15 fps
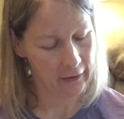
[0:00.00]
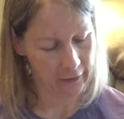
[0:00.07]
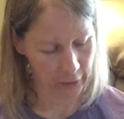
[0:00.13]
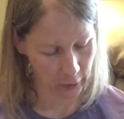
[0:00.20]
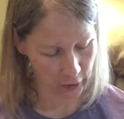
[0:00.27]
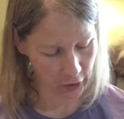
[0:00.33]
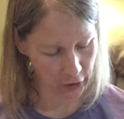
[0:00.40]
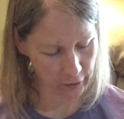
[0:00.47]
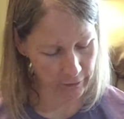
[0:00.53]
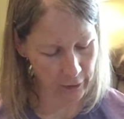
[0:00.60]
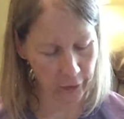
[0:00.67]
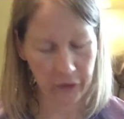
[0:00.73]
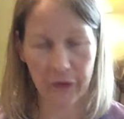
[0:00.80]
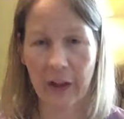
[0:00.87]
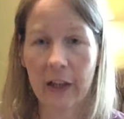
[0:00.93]
So curve
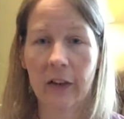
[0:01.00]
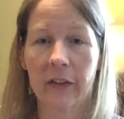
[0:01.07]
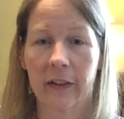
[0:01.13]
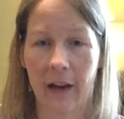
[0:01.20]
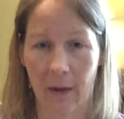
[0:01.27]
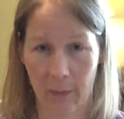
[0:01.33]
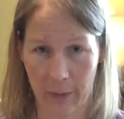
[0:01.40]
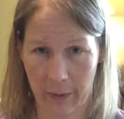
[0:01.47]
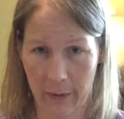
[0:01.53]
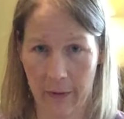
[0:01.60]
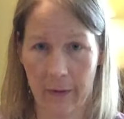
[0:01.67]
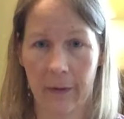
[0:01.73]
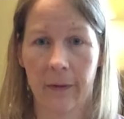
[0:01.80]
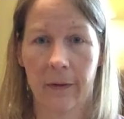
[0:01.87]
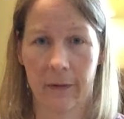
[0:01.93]
those fingers up.
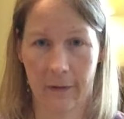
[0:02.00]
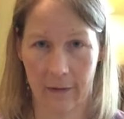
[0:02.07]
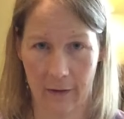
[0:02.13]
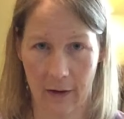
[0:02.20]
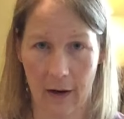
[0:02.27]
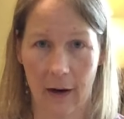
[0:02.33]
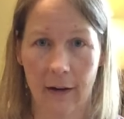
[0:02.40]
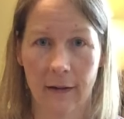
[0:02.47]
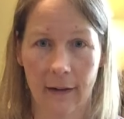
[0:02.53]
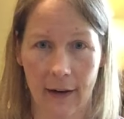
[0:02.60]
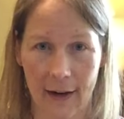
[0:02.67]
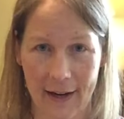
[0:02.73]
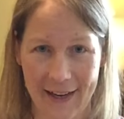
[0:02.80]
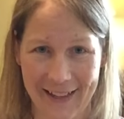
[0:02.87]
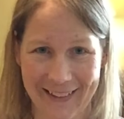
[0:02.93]
All
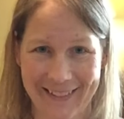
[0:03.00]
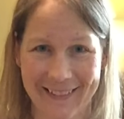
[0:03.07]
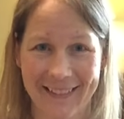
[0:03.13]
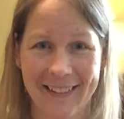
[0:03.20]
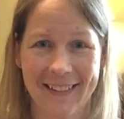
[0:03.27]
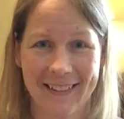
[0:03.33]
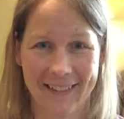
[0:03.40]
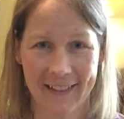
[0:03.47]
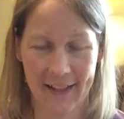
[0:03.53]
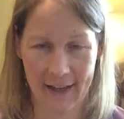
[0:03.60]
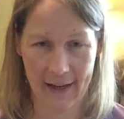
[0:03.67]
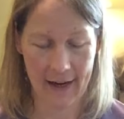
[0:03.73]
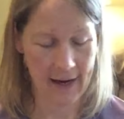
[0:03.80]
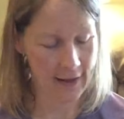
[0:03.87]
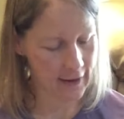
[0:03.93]
right.
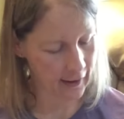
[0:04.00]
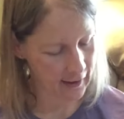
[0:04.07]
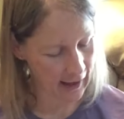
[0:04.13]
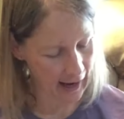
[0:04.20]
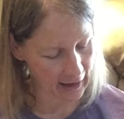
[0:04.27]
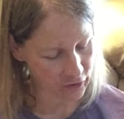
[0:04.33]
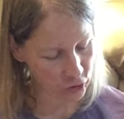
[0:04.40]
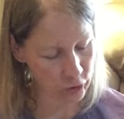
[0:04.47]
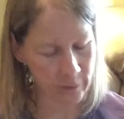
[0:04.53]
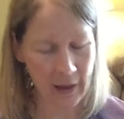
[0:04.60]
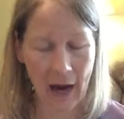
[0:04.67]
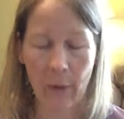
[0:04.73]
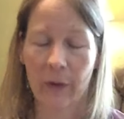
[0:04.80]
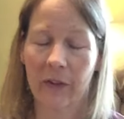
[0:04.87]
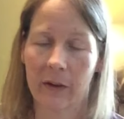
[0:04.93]
In the classroom,
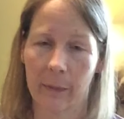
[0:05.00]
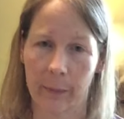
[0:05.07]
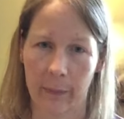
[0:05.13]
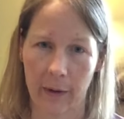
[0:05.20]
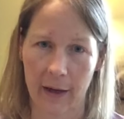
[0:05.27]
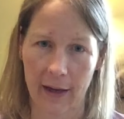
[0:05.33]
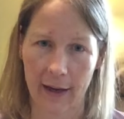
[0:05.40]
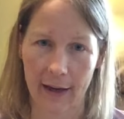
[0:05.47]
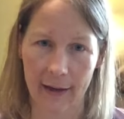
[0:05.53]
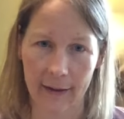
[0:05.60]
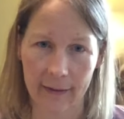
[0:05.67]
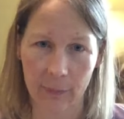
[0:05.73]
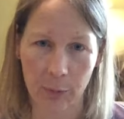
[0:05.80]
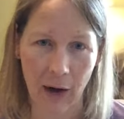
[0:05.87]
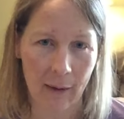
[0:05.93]
that was the
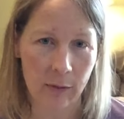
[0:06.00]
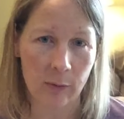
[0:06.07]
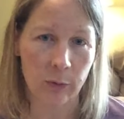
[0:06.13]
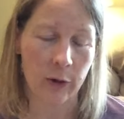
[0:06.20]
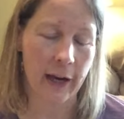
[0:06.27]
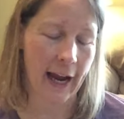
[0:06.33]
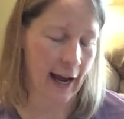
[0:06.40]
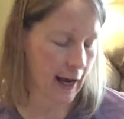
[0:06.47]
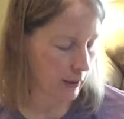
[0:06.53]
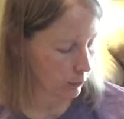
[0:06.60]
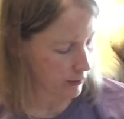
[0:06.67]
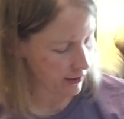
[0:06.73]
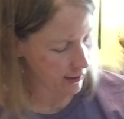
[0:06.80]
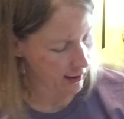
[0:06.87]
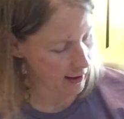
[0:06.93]
biggest problem we had
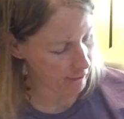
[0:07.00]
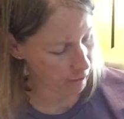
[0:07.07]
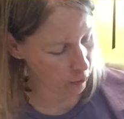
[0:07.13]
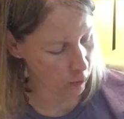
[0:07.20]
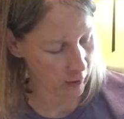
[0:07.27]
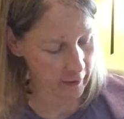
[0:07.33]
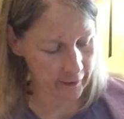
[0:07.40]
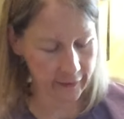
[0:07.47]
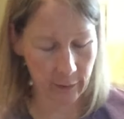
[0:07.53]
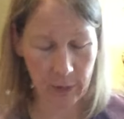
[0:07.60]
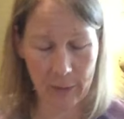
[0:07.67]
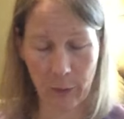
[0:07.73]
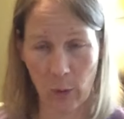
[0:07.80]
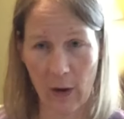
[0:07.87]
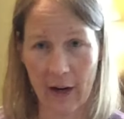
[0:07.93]
with the F chord, is
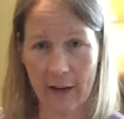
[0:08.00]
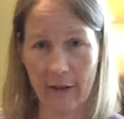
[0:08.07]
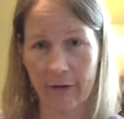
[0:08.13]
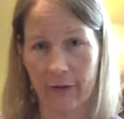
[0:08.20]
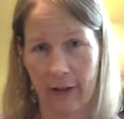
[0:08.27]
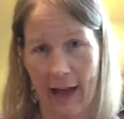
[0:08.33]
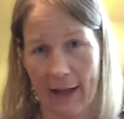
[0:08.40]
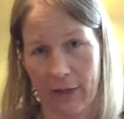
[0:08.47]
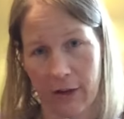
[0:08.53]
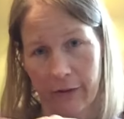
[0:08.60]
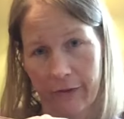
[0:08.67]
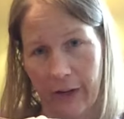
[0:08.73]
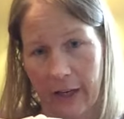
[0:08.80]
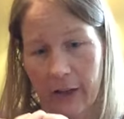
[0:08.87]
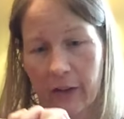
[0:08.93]
people wanted to flatten their
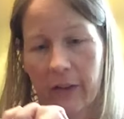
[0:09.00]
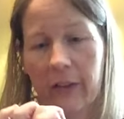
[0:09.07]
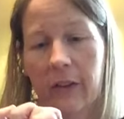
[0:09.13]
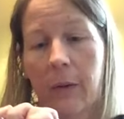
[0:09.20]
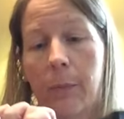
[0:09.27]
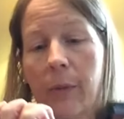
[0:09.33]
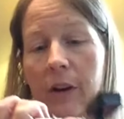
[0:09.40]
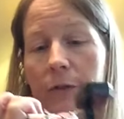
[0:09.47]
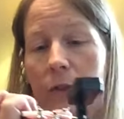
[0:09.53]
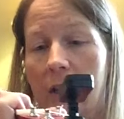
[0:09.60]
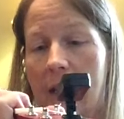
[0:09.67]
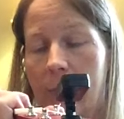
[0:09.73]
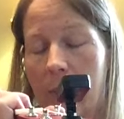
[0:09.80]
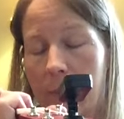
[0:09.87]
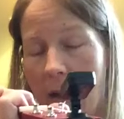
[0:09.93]
fingers, but if you
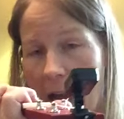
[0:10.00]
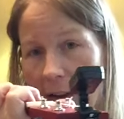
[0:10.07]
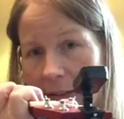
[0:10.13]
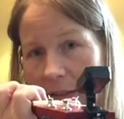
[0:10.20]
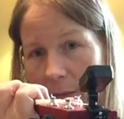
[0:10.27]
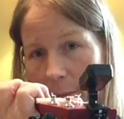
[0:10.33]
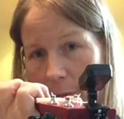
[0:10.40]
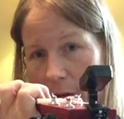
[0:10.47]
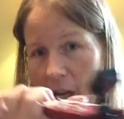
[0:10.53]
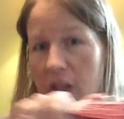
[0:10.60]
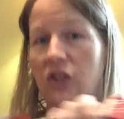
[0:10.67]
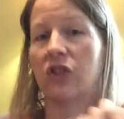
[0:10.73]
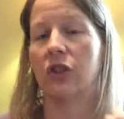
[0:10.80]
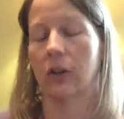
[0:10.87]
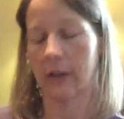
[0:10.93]
keep them nice and
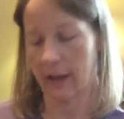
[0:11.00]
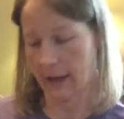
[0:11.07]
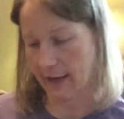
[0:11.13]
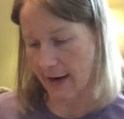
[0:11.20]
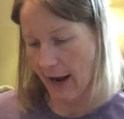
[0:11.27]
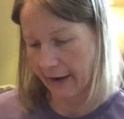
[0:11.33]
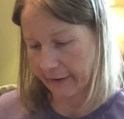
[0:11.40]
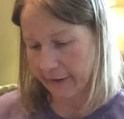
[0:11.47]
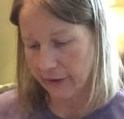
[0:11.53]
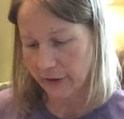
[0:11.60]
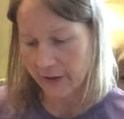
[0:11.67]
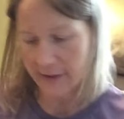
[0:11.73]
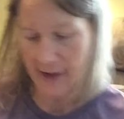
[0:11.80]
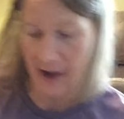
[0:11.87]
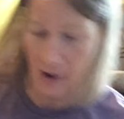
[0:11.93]
bridged, you'll get a nicer
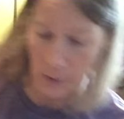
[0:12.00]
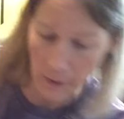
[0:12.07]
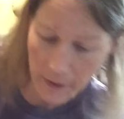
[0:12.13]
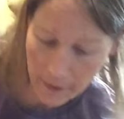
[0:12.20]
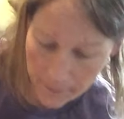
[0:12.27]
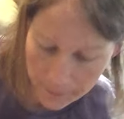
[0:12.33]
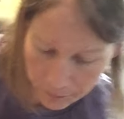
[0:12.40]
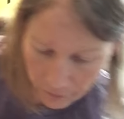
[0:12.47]
sound.